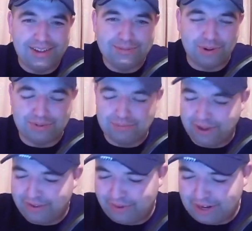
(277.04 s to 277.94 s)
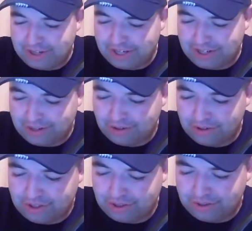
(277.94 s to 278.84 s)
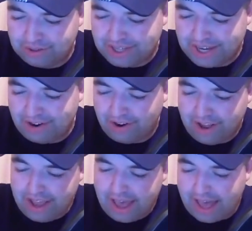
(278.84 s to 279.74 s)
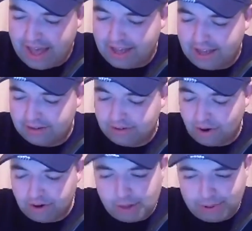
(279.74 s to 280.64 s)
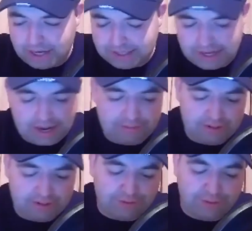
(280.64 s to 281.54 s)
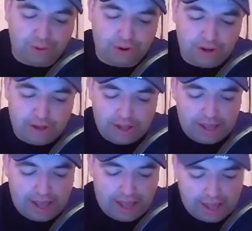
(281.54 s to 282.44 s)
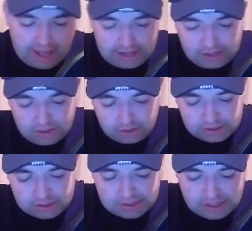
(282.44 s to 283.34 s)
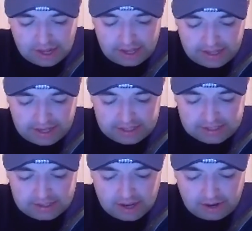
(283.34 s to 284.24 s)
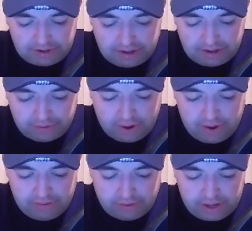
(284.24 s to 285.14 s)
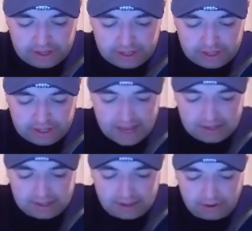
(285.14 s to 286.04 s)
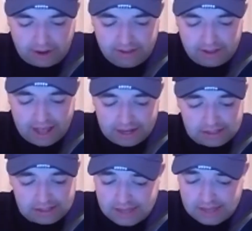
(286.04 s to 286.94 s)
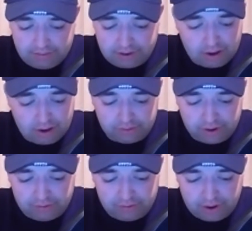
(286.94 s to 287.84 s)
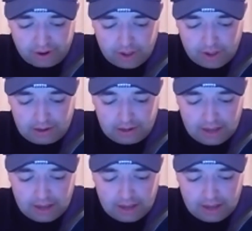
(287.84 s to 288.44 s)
put my French into good use here. Currently priced at 11-4. Looks like it's got a very, very nice hand here. Handles heavy ground very, very well.